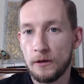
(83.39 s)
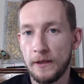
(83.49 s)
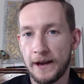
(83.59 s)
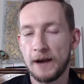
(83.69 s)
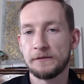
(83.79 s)

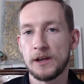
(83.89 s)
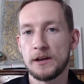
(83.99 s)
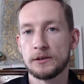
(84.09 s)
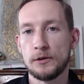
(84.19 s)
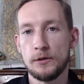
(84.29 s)
like I've
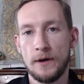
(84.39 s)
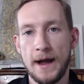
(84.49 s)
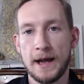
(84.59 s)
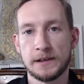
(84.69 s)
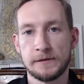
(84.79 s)
done Google
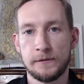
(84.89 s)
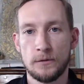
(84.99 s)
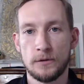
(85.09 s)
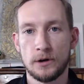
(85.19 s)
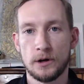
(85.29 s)
Ads
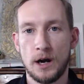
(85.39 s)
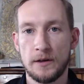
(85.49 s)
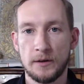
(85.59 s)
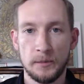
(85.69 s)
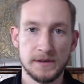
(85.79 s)
for other
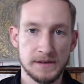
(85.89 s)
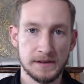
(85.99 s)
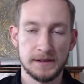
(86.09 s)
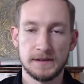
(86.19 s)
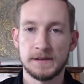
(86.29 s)

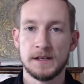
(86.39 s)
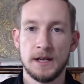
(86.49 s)
businesses,